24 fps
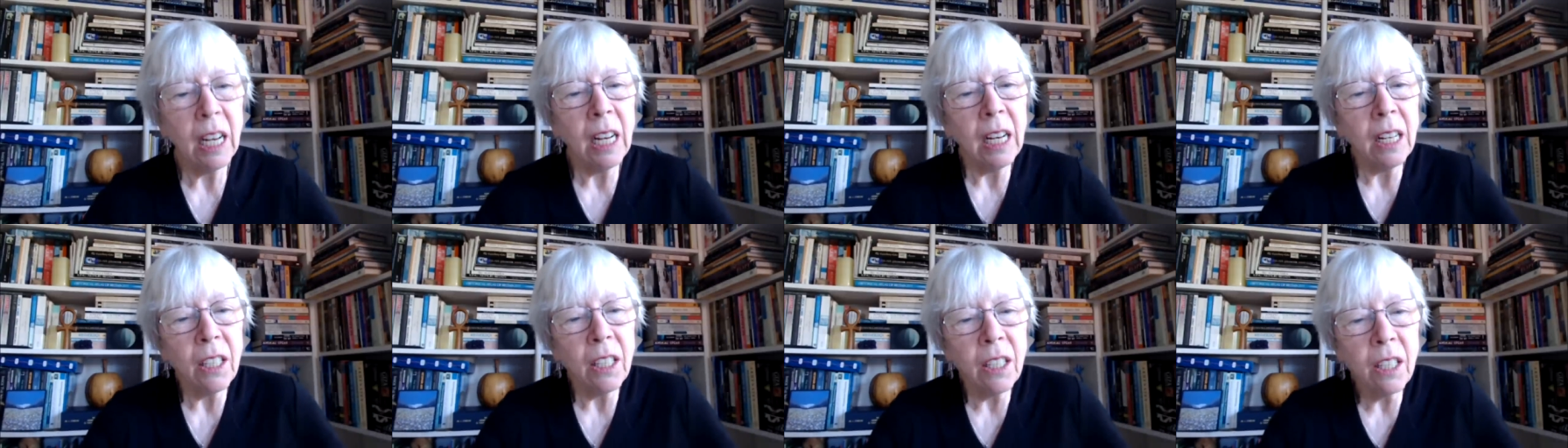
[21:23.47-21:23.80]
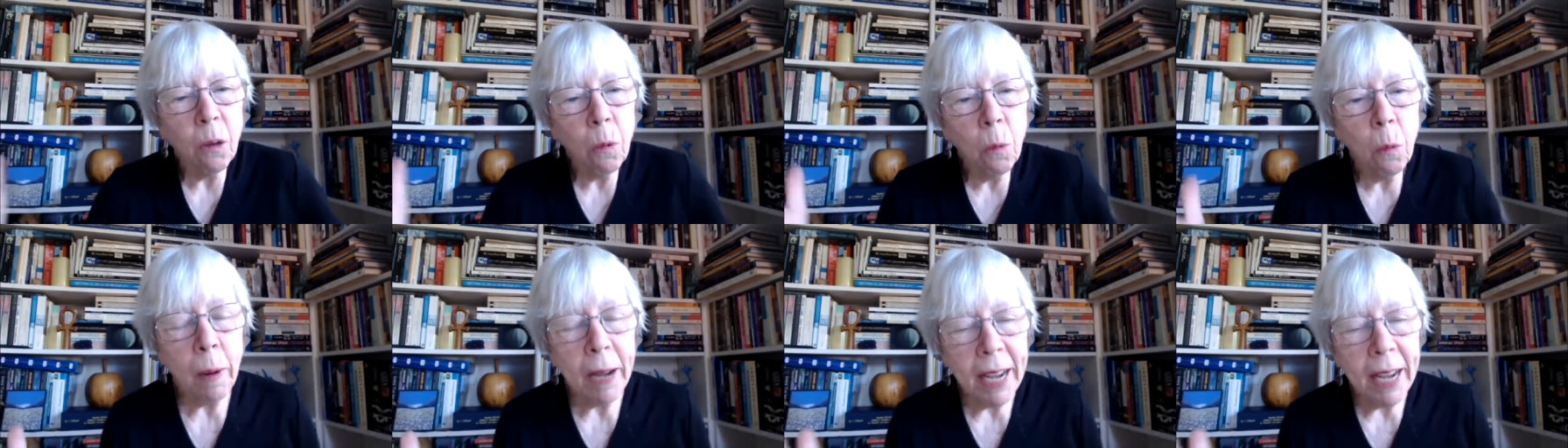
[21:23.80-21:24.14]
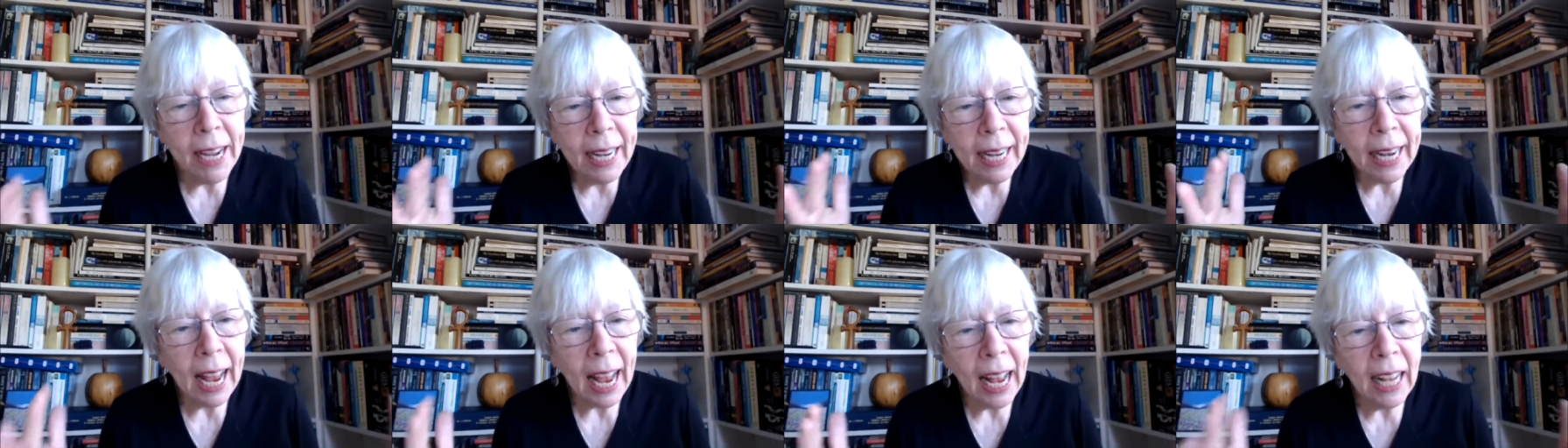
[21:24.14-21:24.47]
So
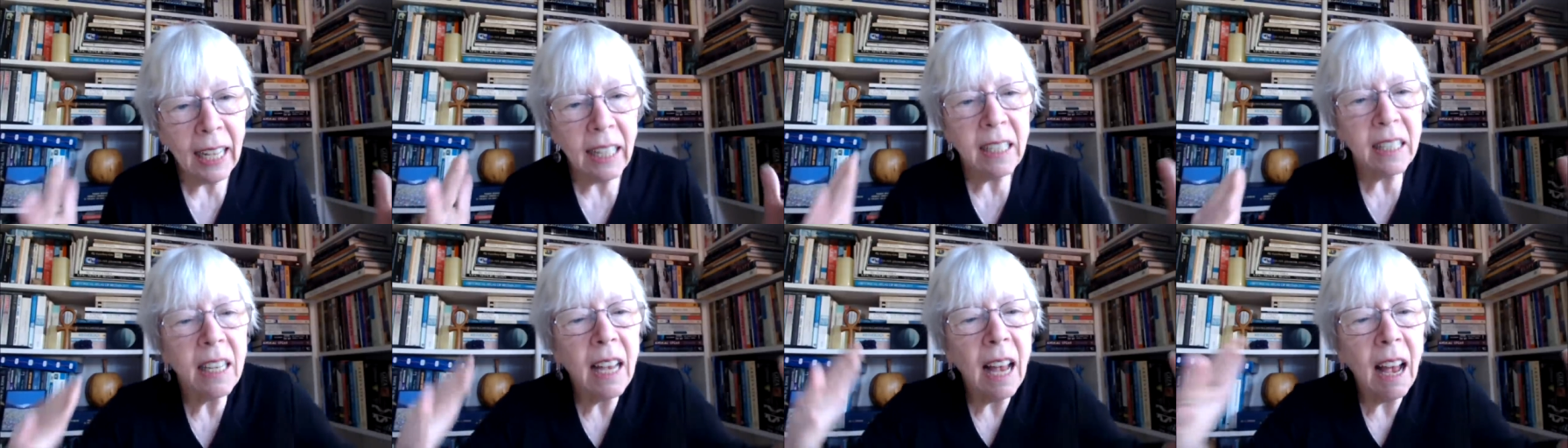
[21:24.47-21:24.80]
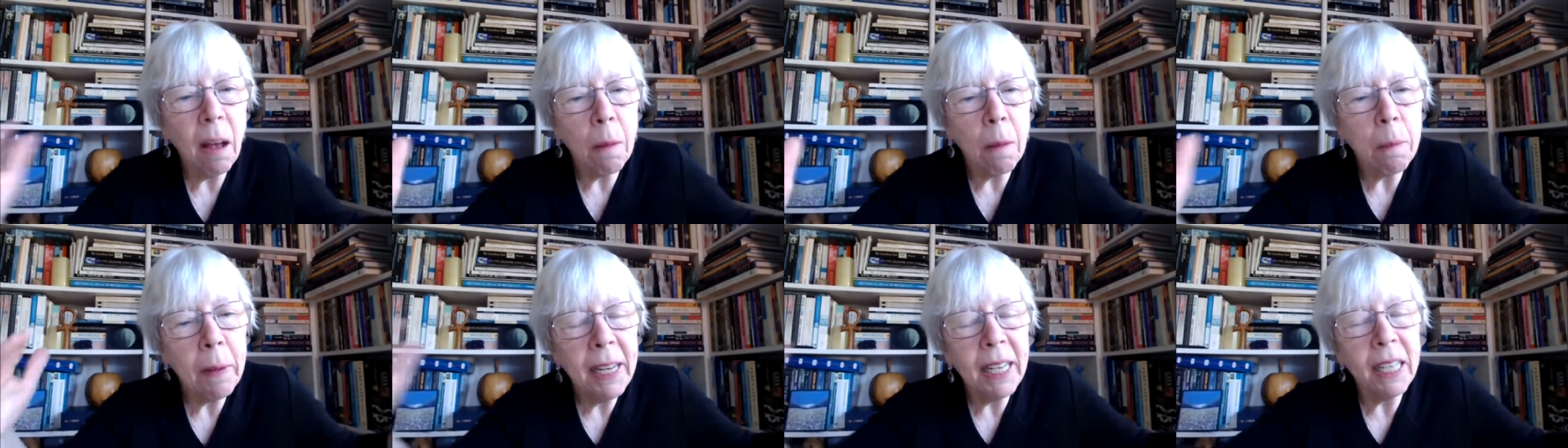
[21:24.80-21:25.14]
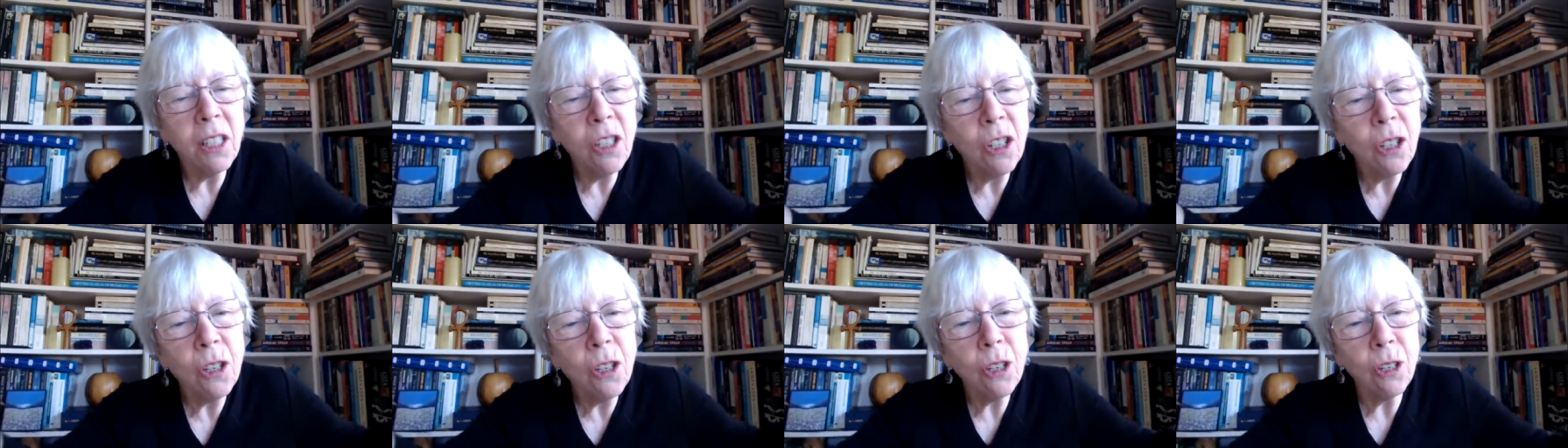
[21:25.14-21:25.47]
we can tap
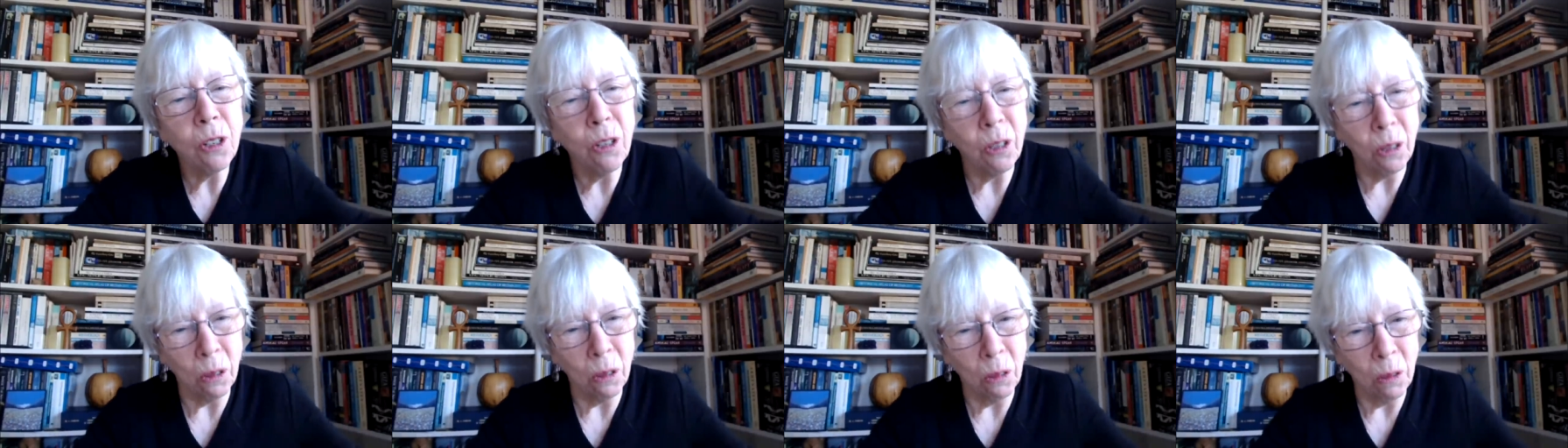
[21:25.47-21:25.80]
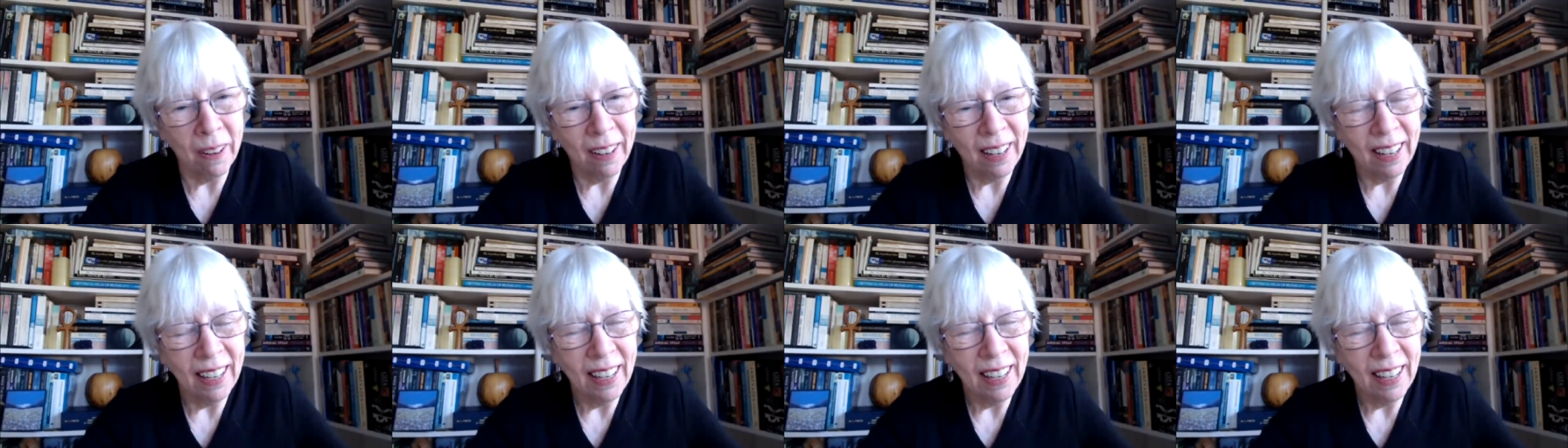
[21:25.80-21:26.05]
into